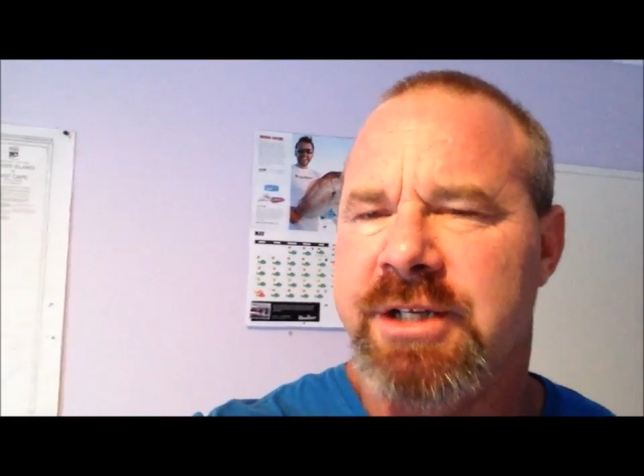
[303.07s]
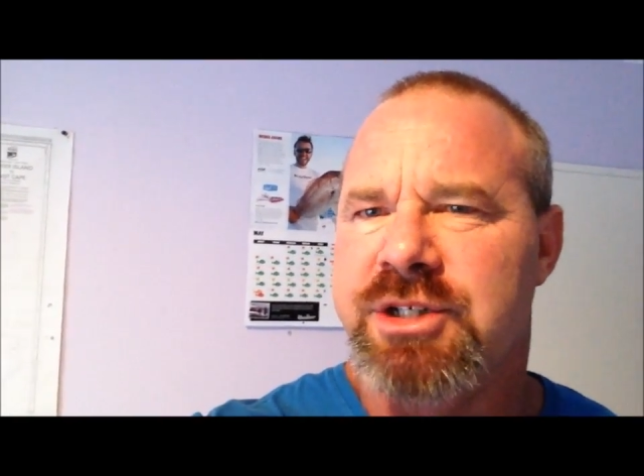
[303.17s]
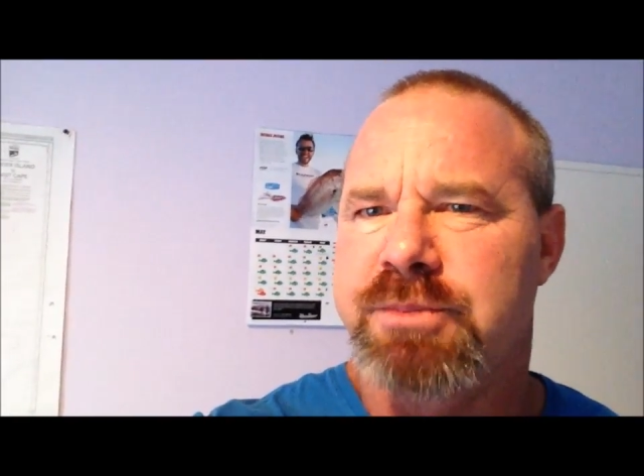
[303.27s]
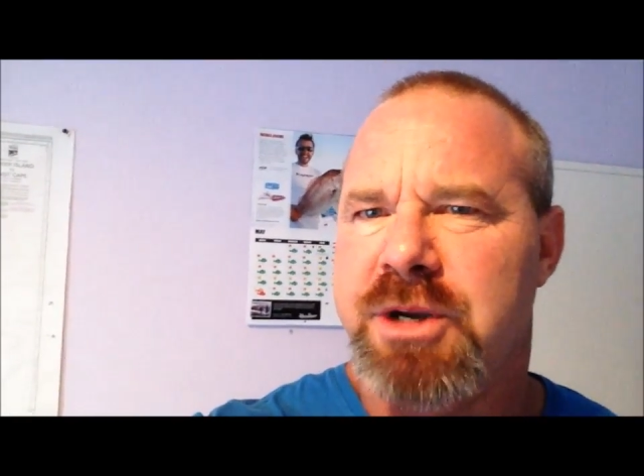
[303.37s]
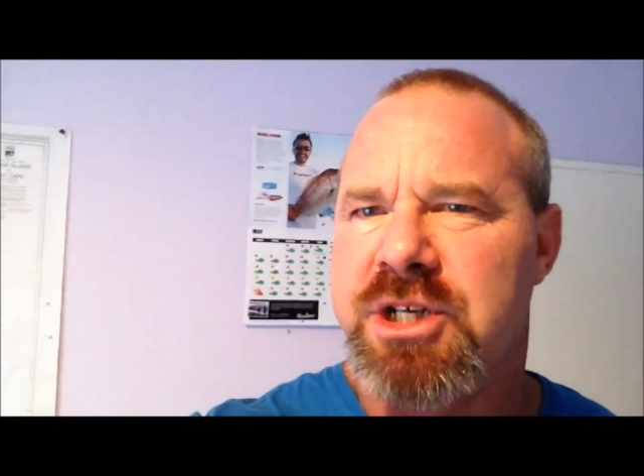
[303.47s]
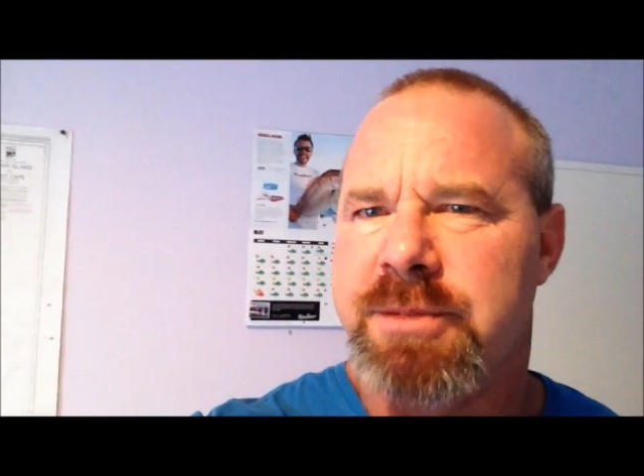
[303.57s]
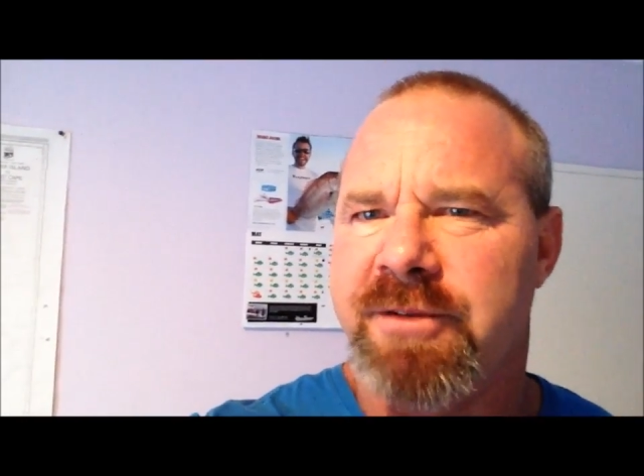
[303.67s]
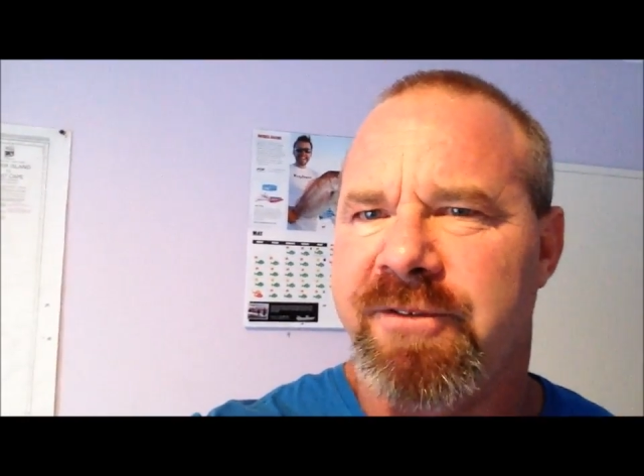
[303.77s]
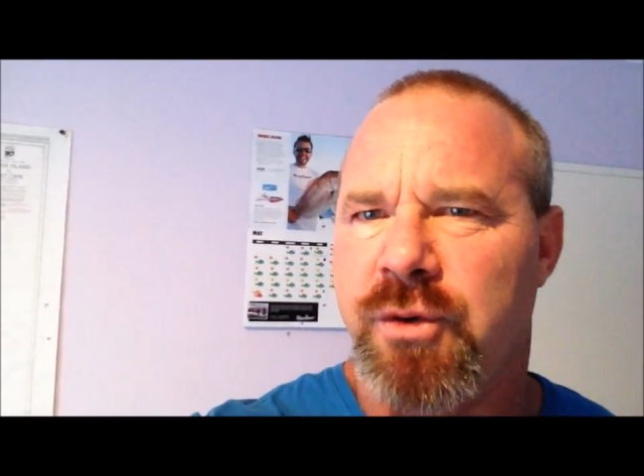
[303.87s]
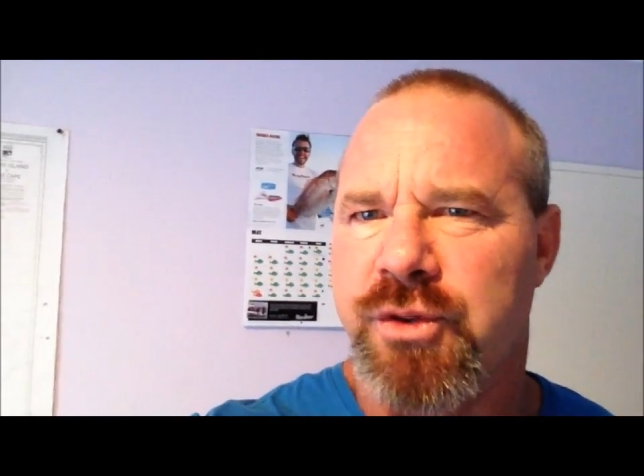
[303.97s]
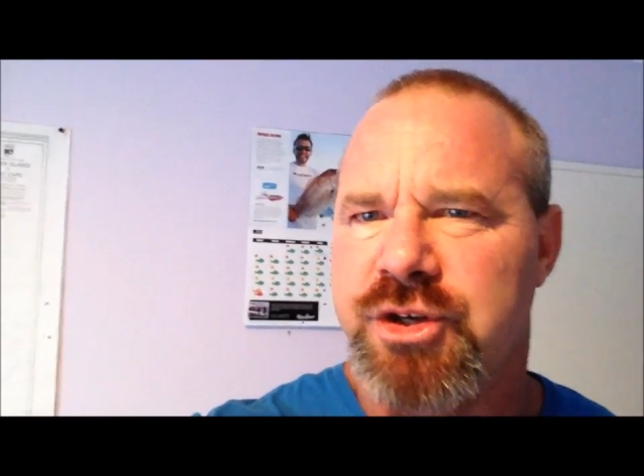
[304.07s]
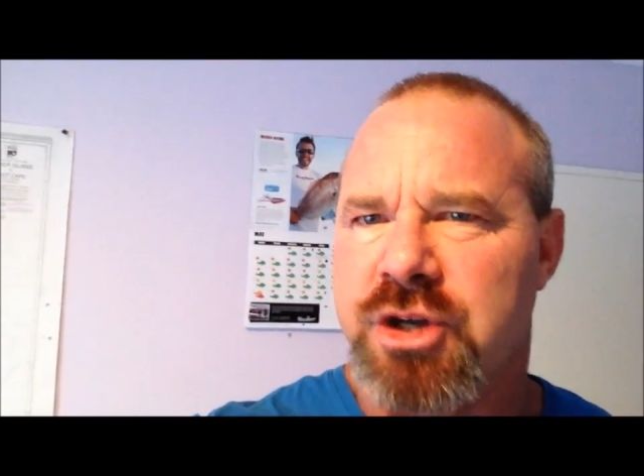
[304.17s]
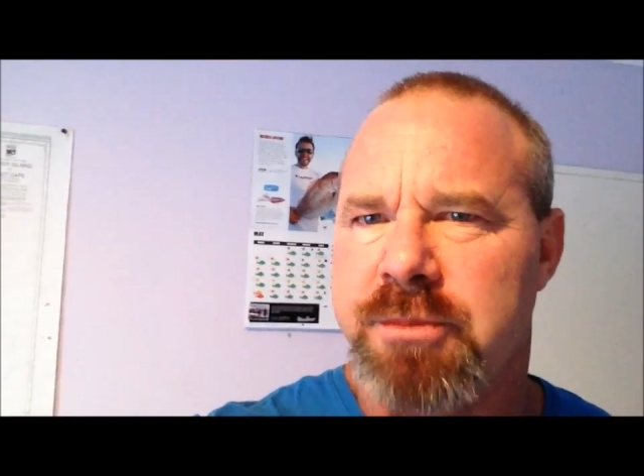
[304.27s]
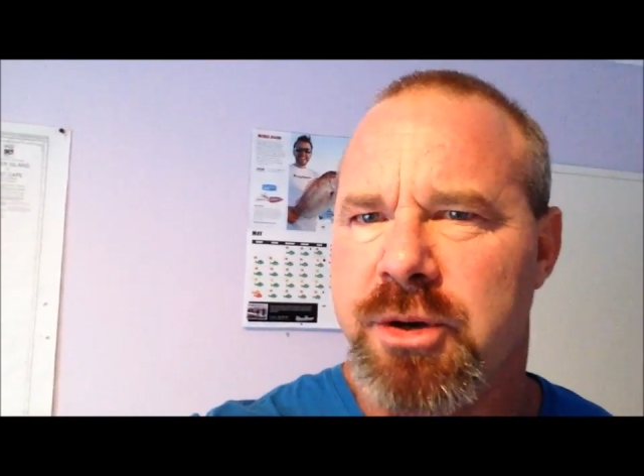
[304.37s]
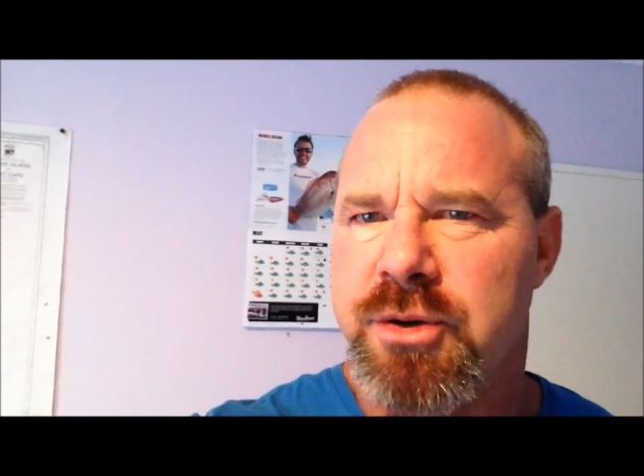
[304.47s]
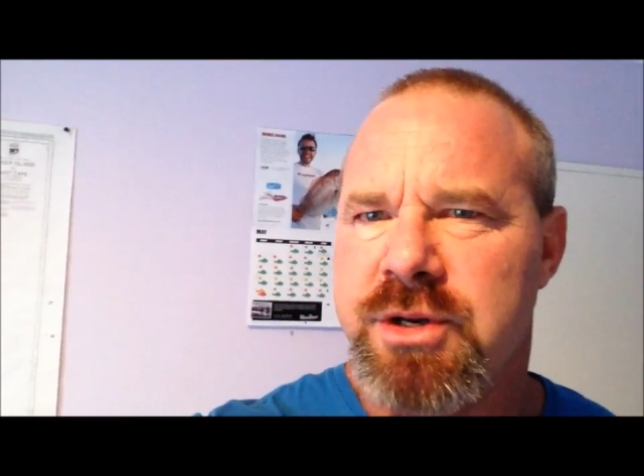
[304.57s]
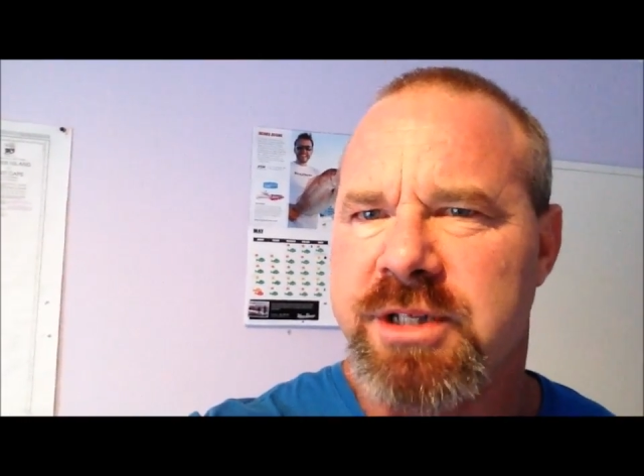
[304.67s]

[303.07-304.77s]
especially before the new moon.